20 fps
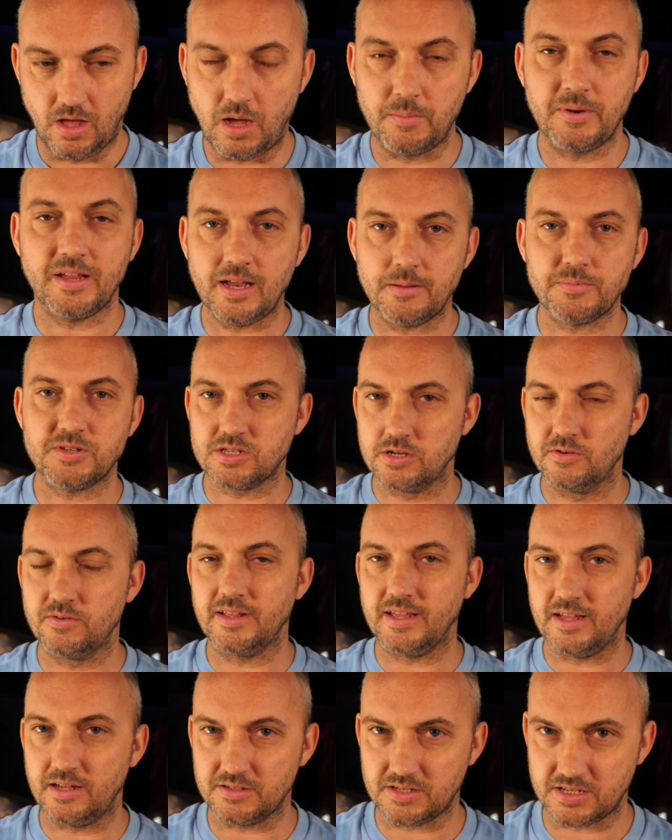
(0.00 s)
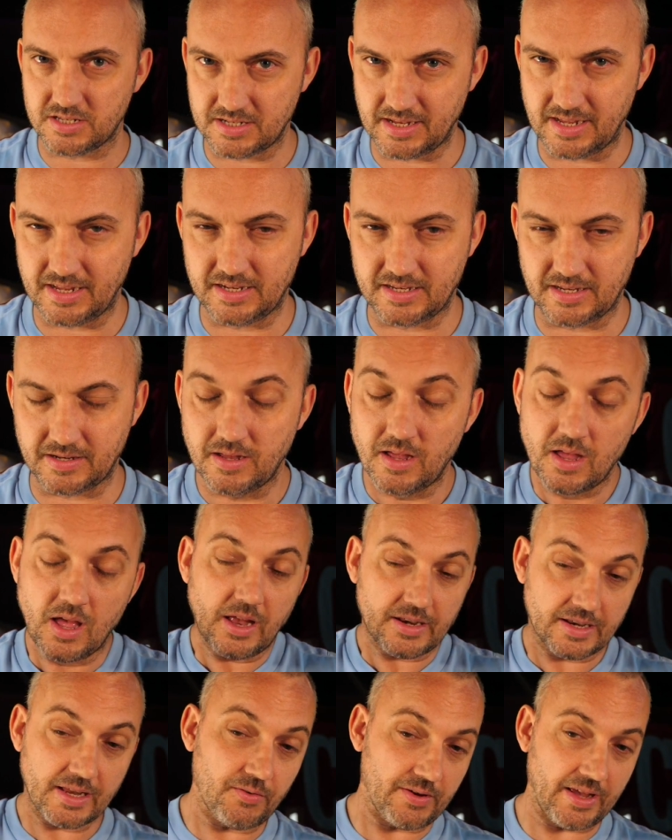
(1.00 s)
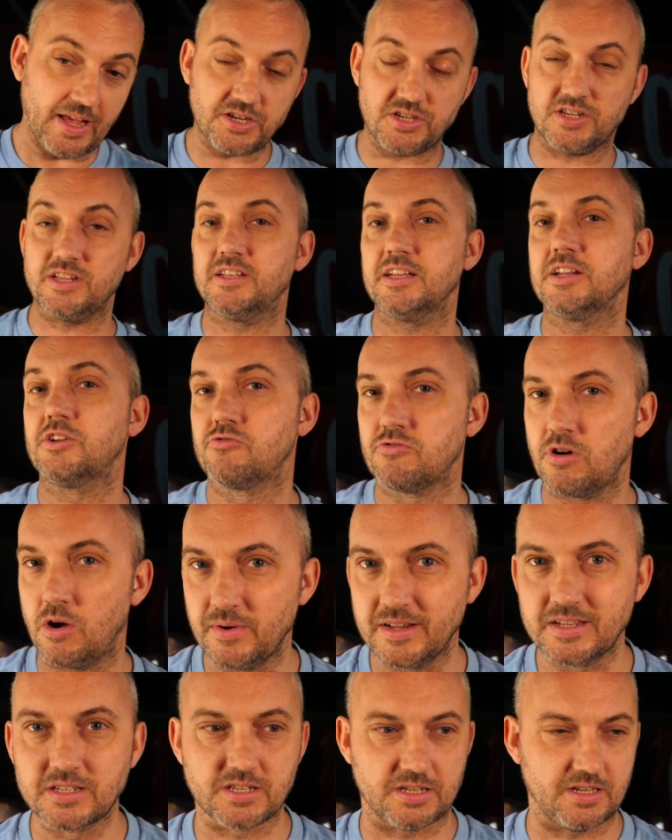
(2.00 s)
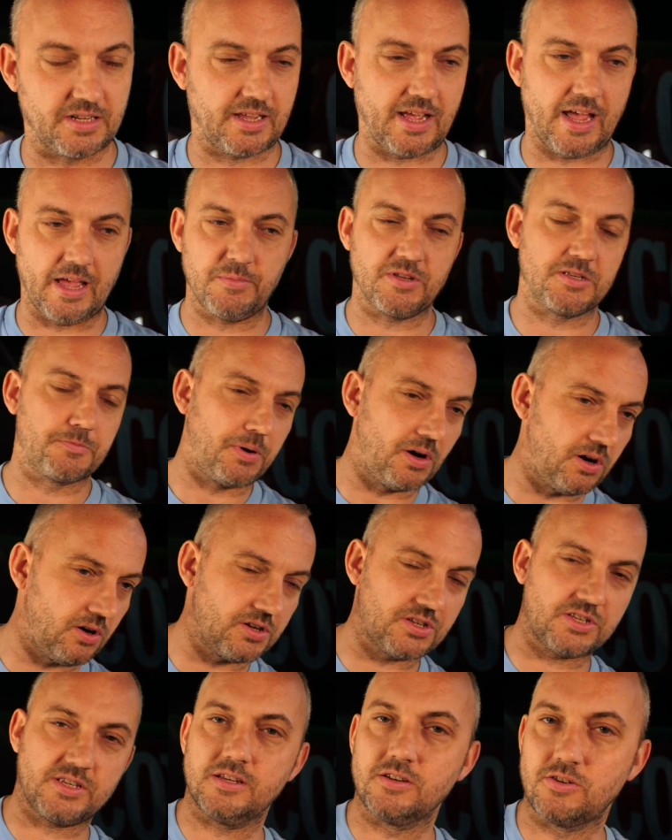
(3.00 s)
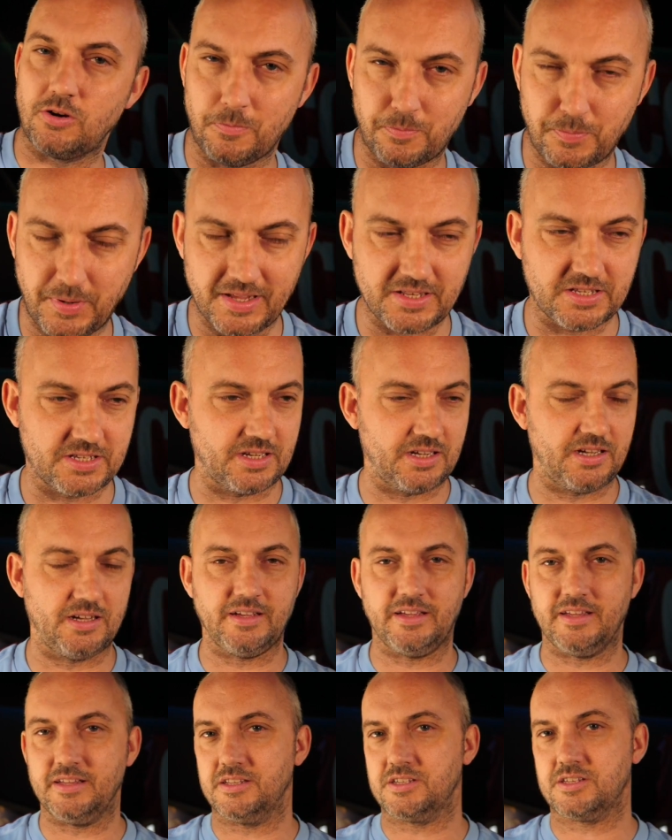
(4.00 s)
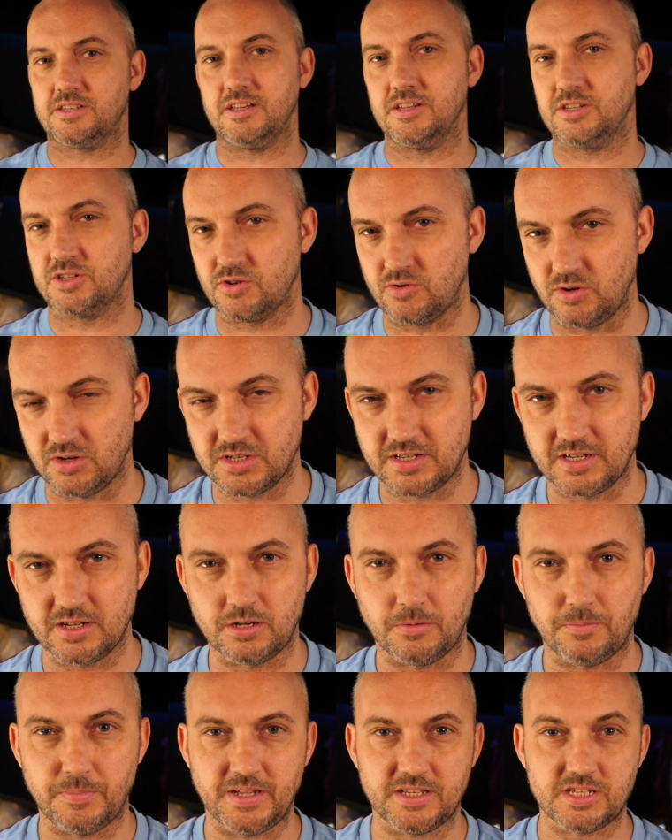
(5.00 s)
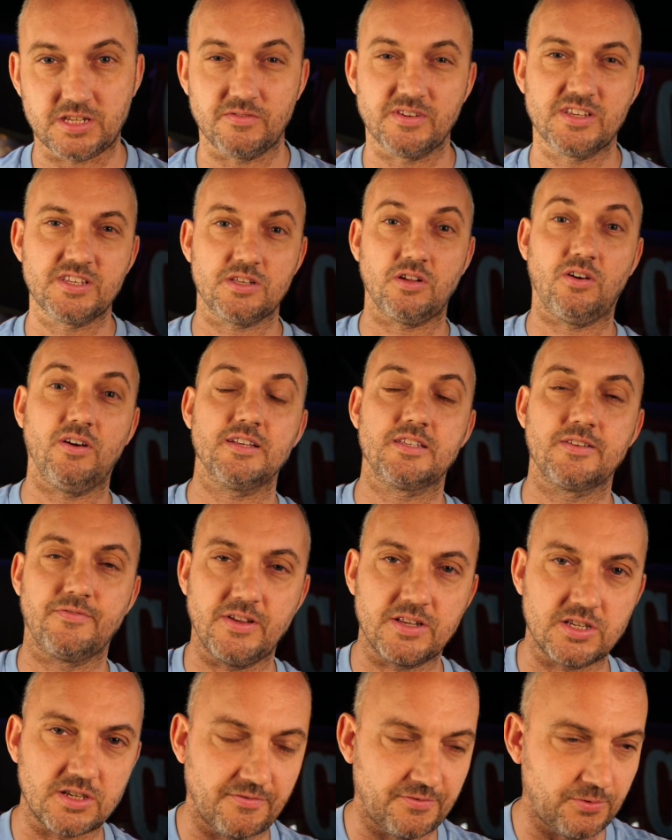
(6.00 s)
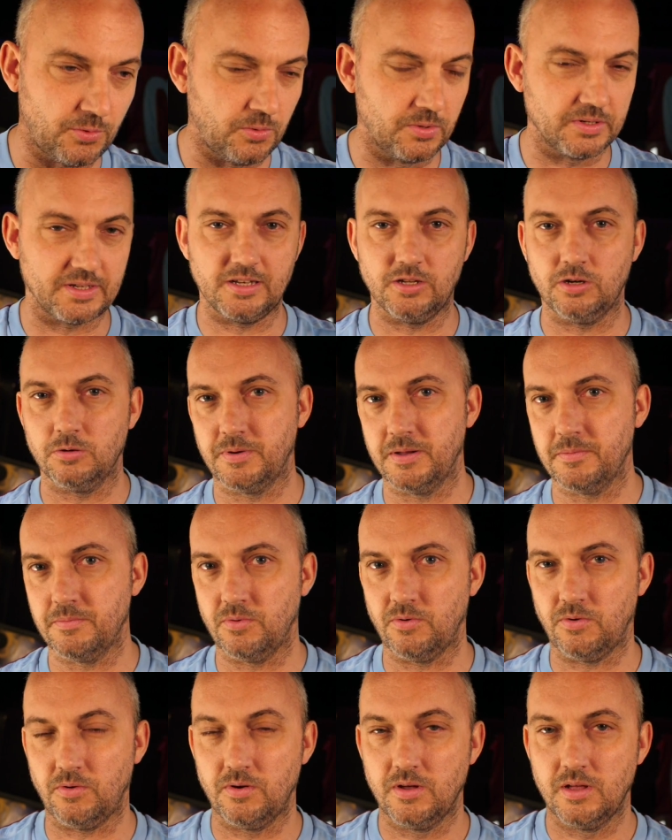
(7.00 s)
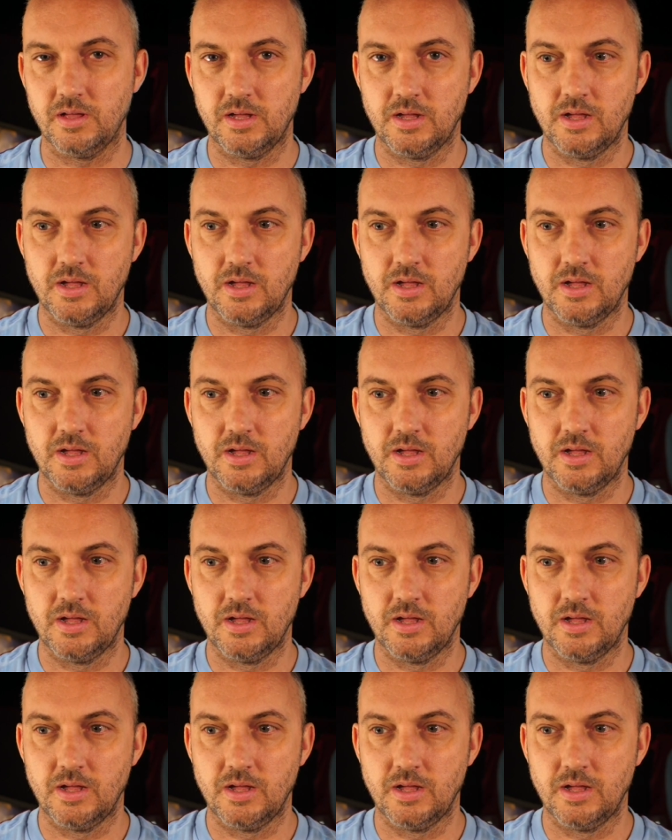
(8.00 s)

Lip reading: I mean, absolutely outstanding. Now, it actually did grow into the game. His passing got better. His crossing got better. He started to venture forward a little bit more.